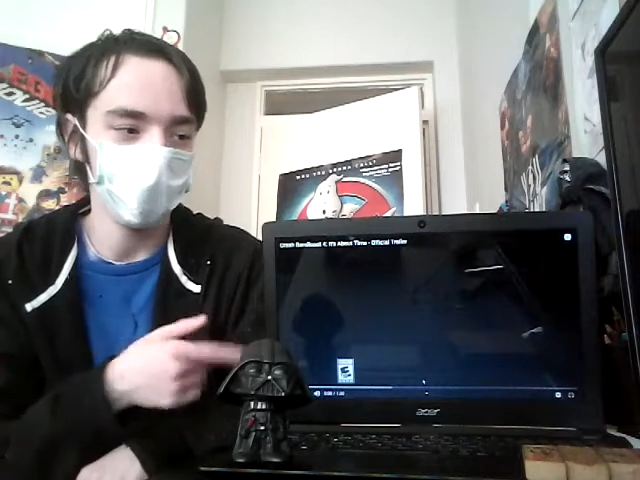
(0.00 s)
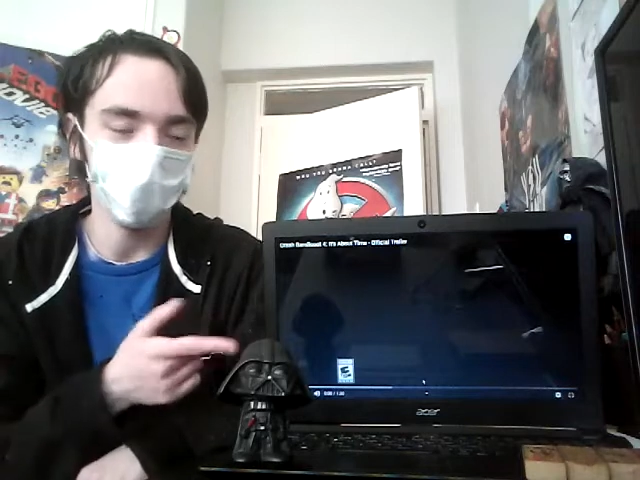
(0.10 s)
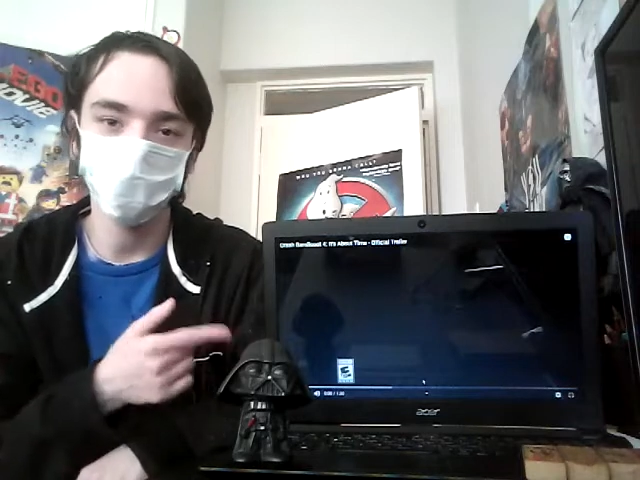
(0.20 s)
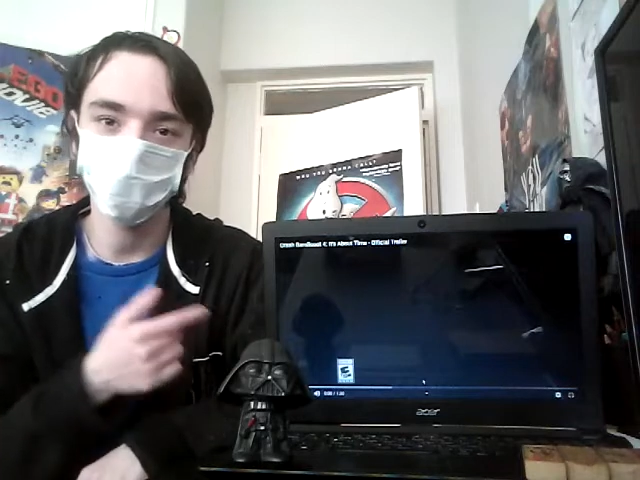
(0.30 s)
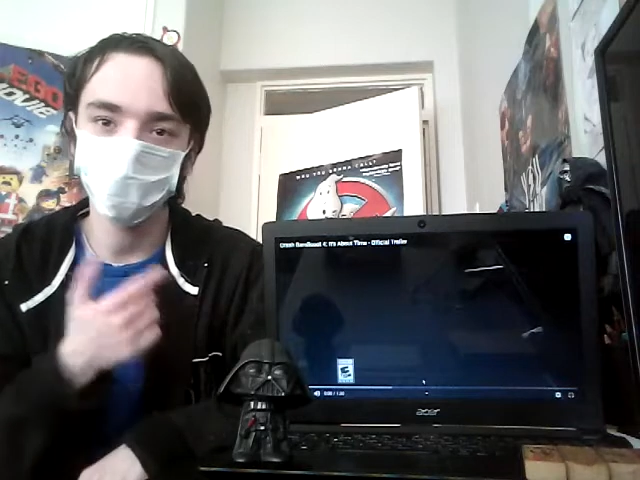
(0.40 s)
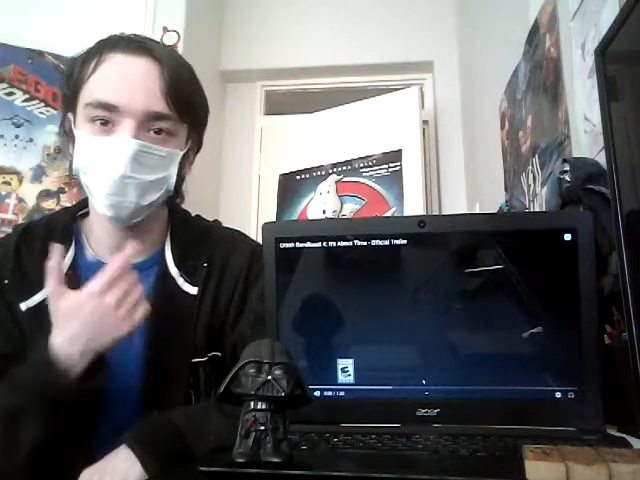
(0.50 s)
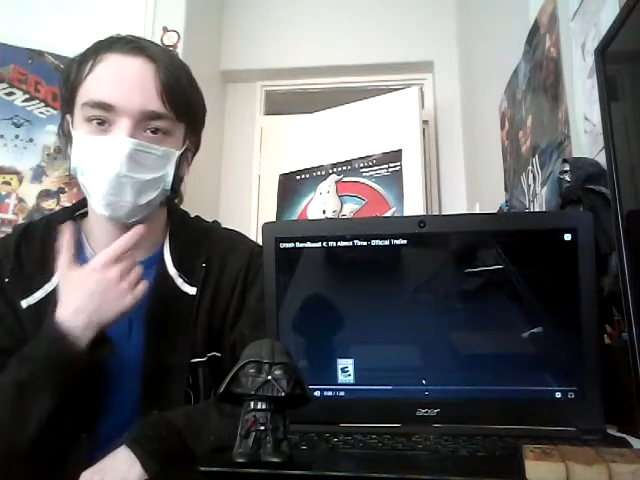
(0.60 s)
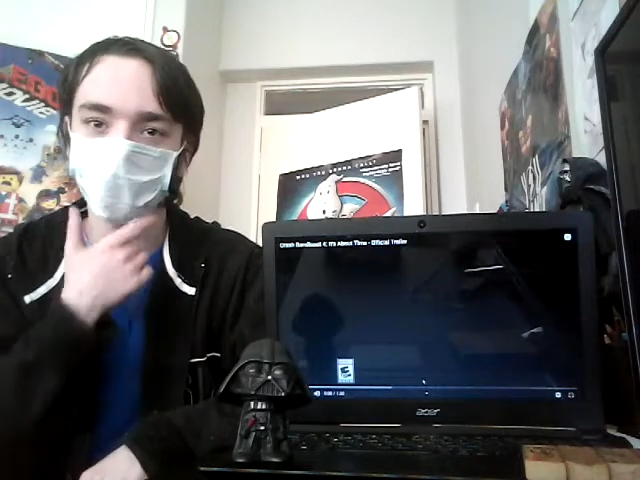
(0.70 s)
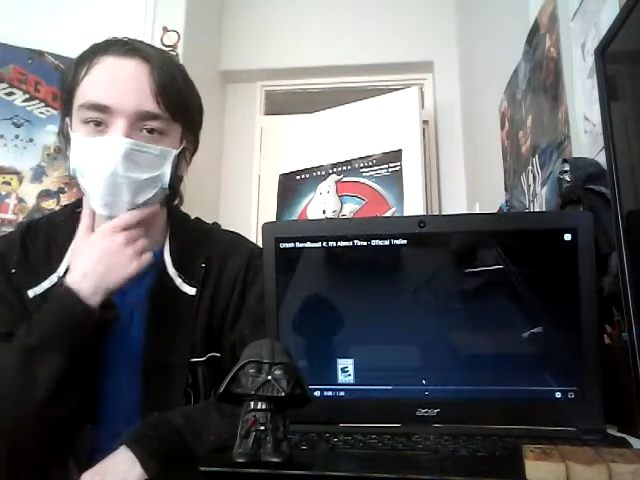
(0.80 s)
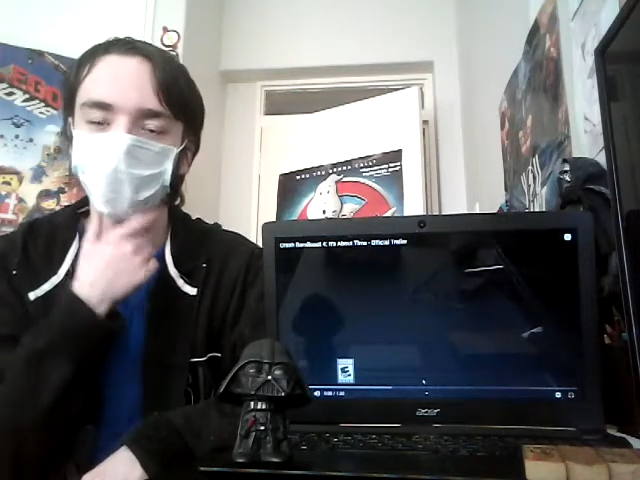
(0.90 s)
the
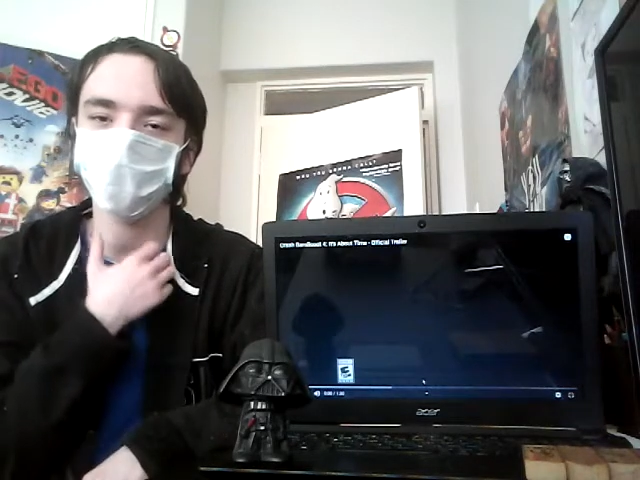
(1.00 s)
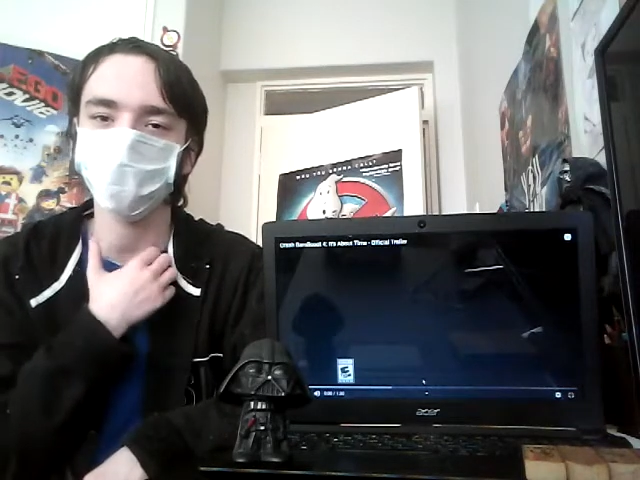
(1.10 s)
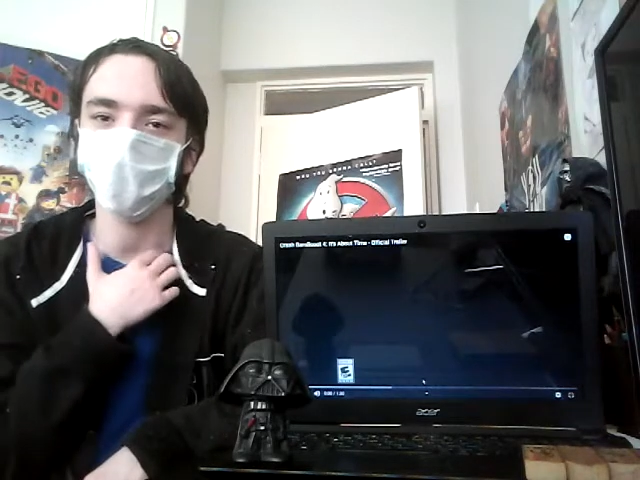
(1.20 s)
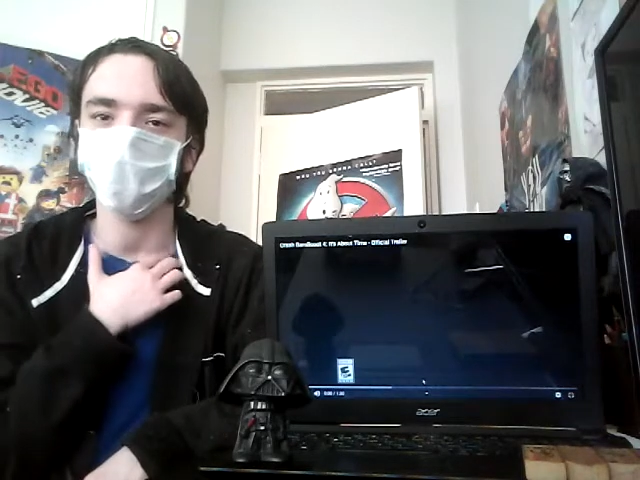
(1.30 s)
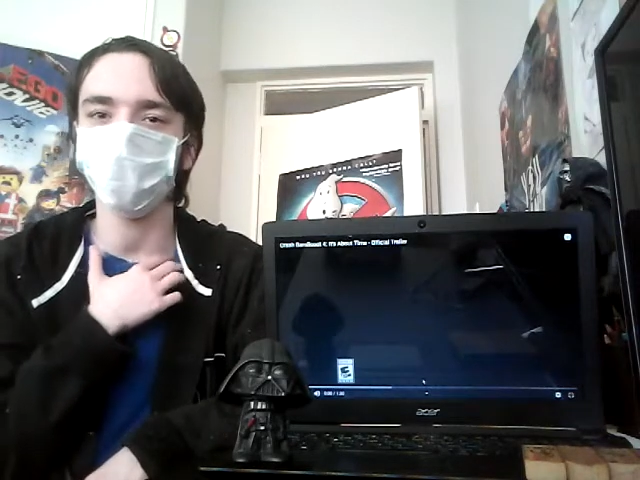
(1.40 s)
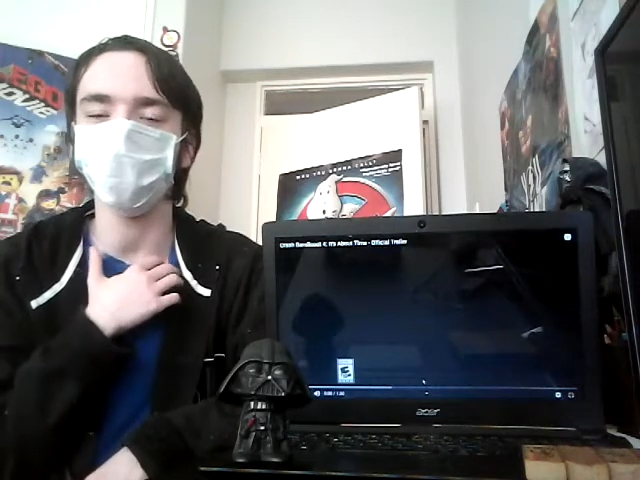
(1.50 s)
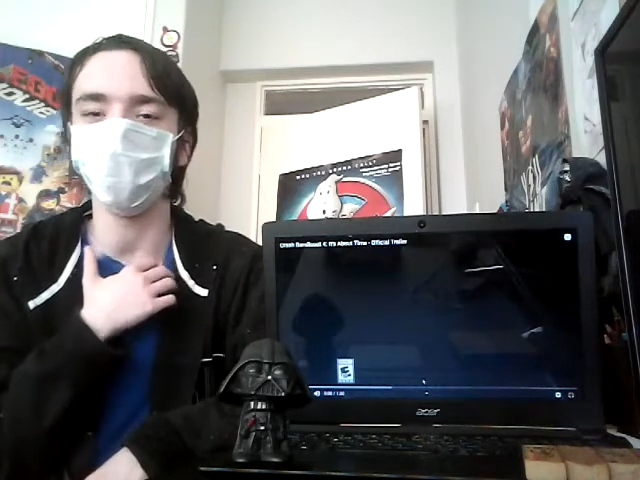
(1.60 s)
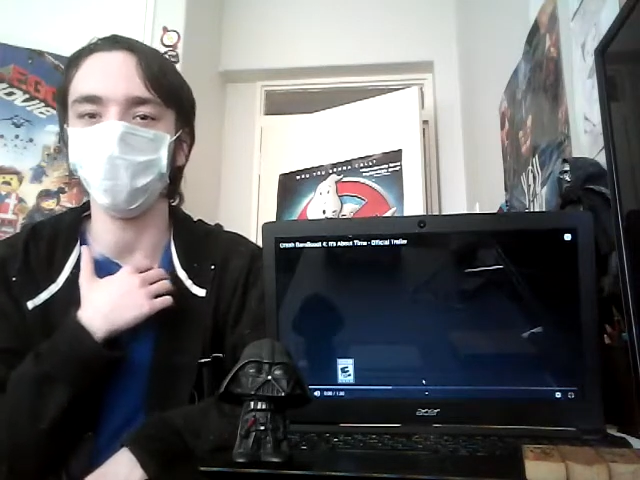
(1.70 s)
Crash Bandicoot